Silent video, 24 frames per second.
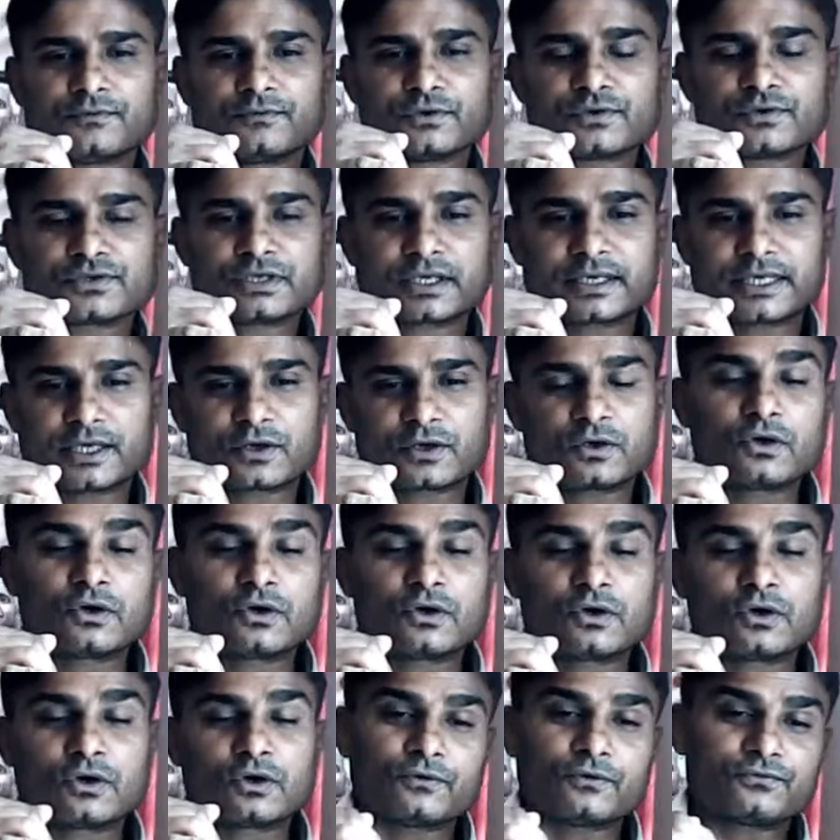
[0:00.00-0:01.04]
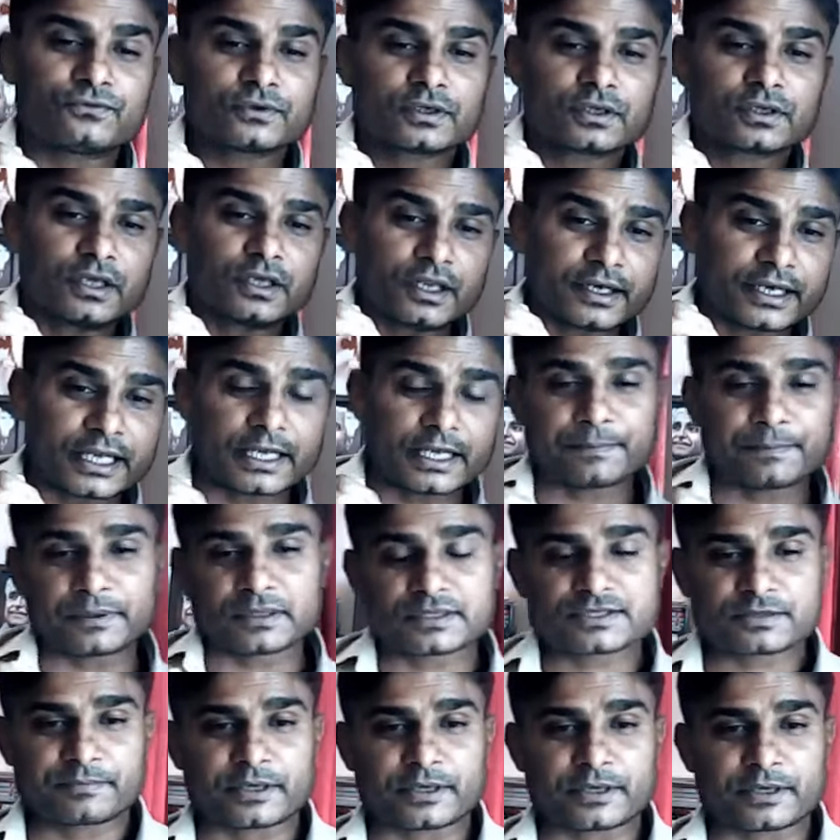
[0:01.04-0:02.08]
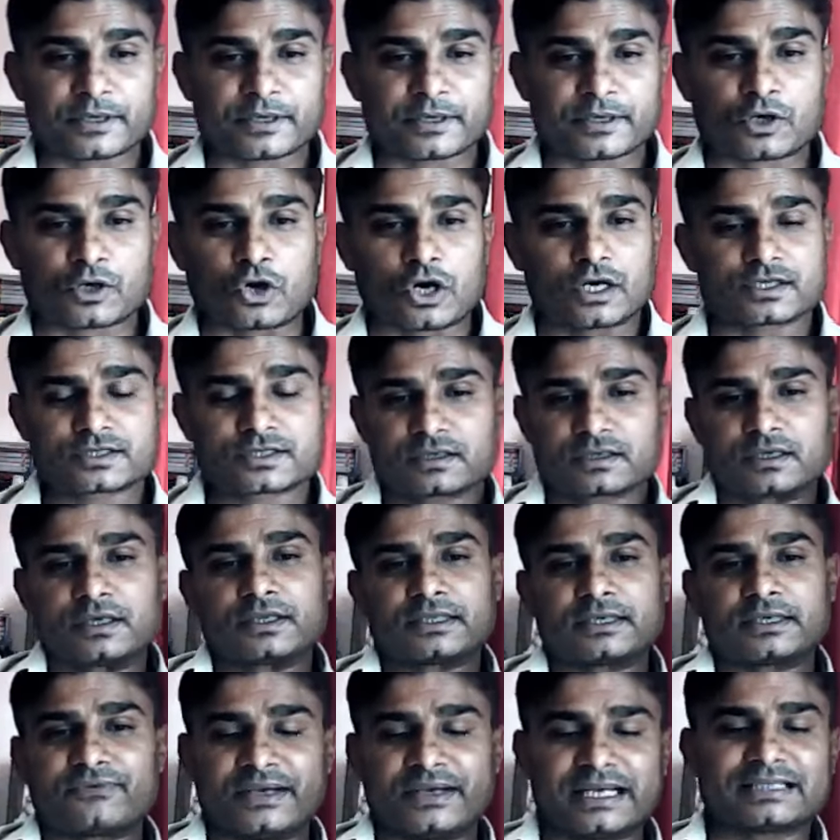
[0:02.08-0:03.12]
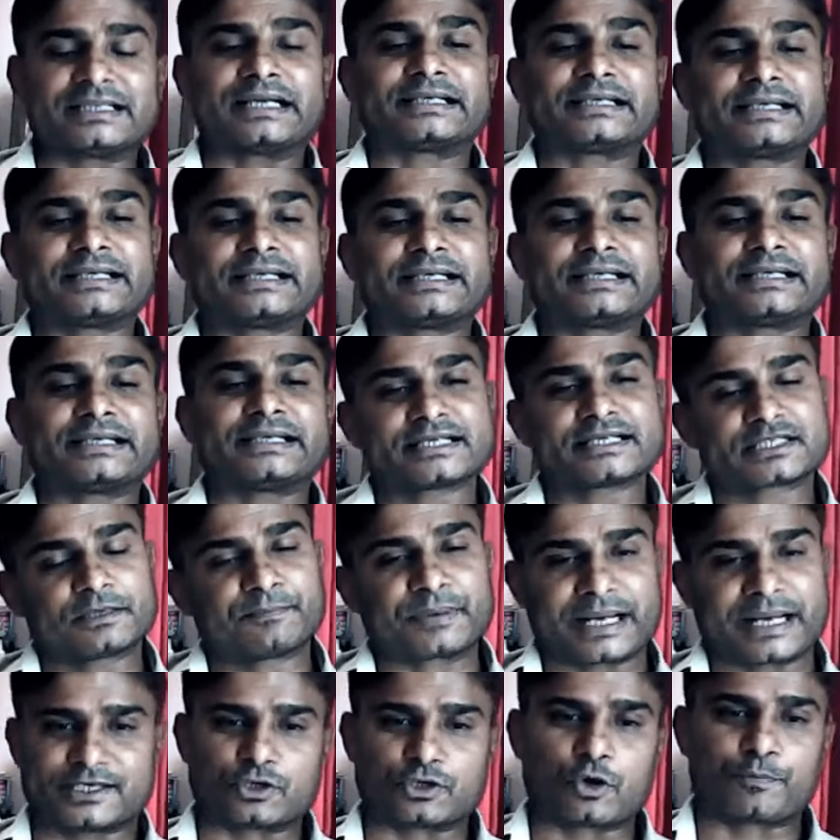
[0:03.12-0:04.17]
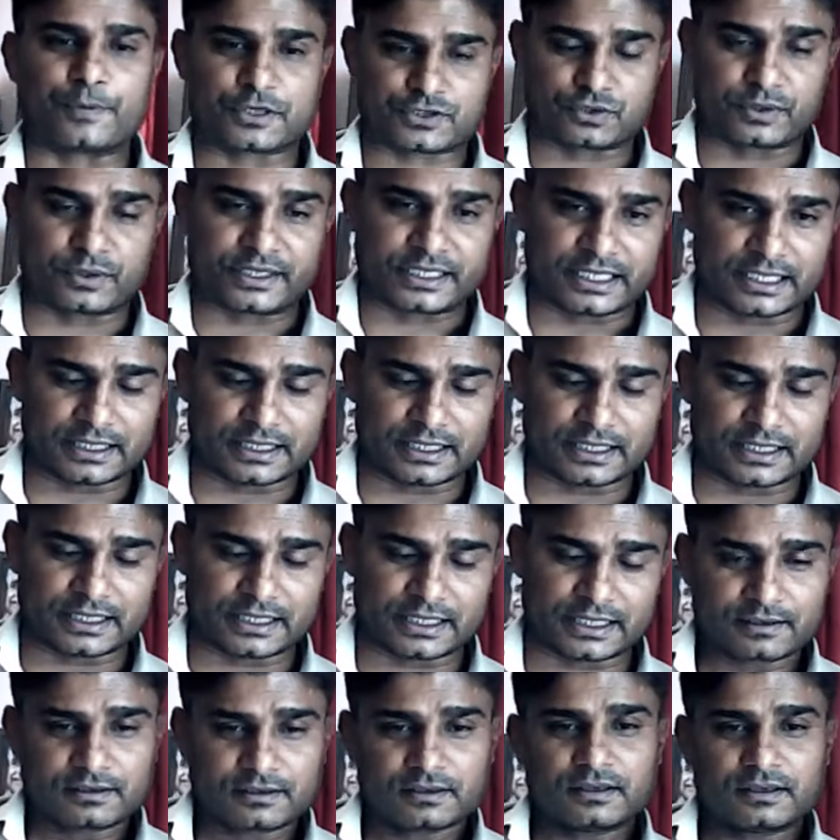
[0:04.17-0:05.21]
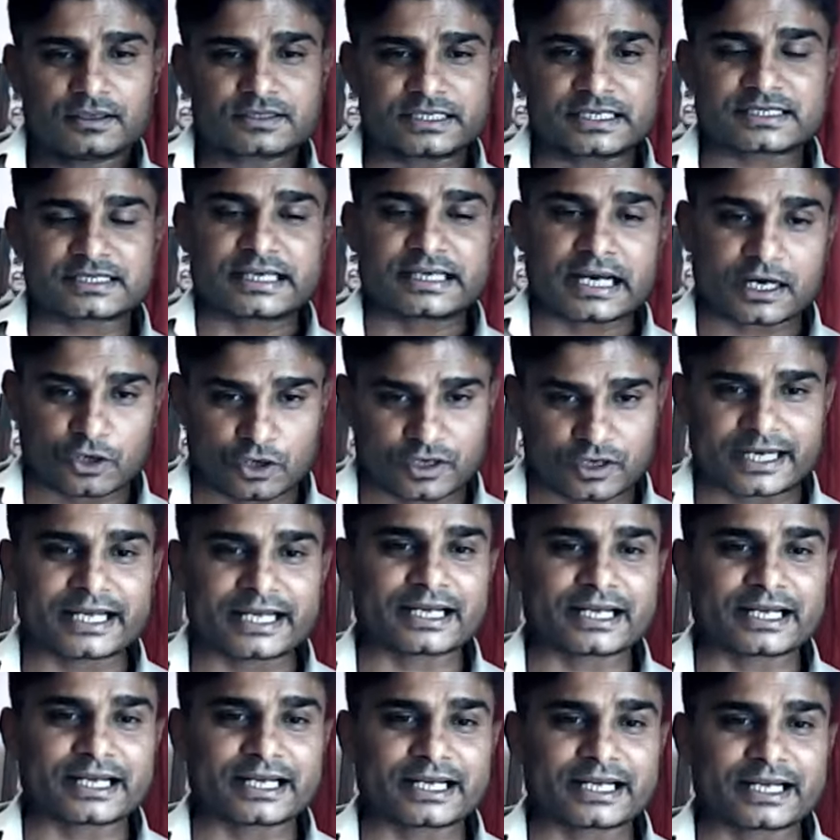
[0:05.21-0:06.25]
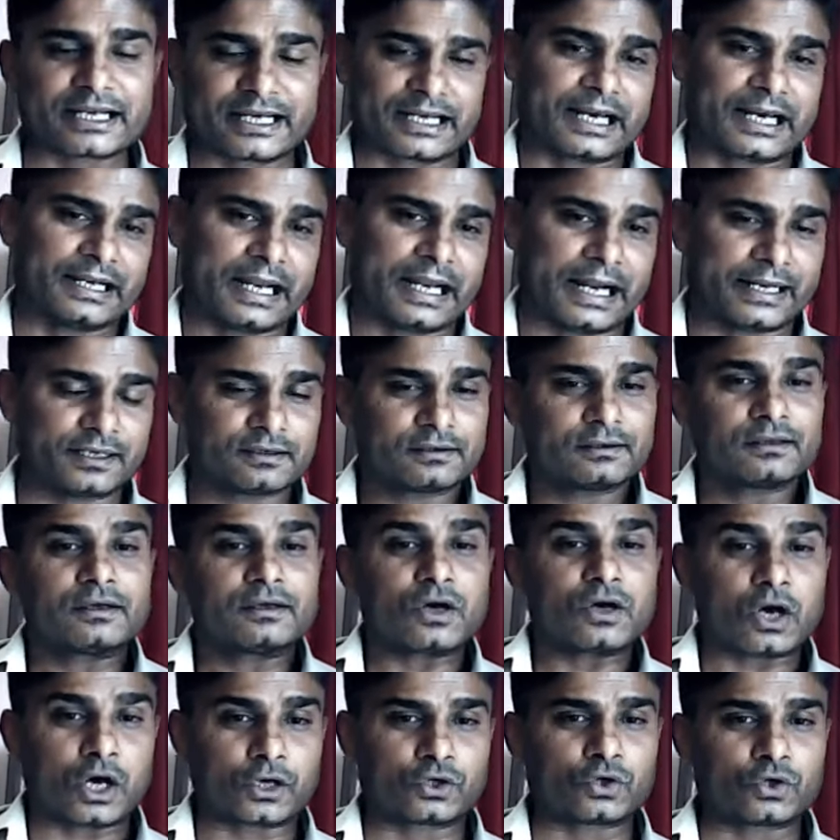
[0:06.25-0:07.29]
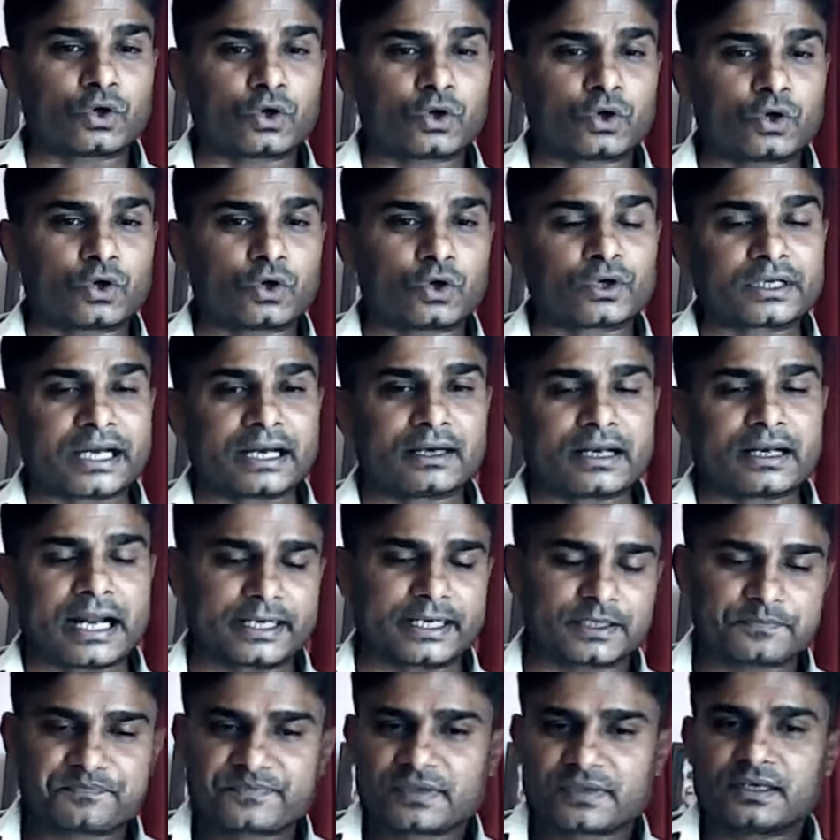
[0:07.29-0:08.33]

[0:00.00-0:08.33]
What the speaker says: future king of Naples, because they feel that it is the right opportunity, since they are already in an island, unknown island.